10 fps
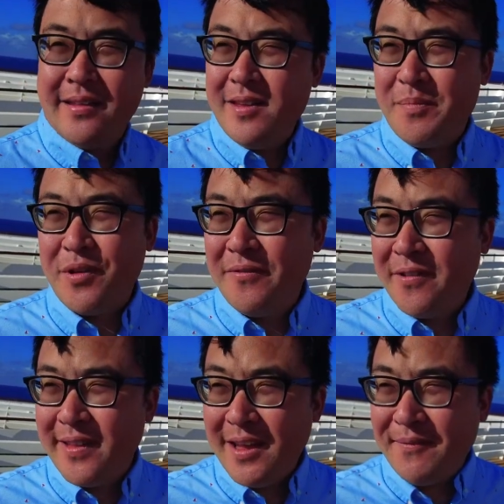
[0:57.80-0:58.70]
it's a
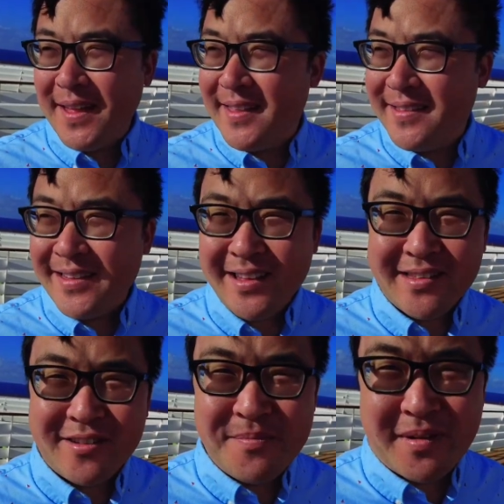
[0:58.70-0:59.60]
beautiful day, man. The sea is
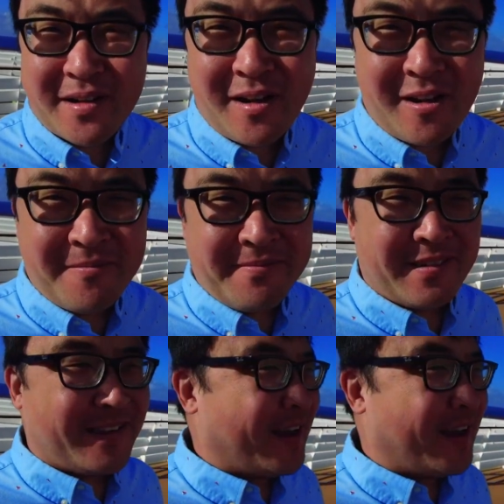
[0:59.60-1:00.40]
super calm. There's a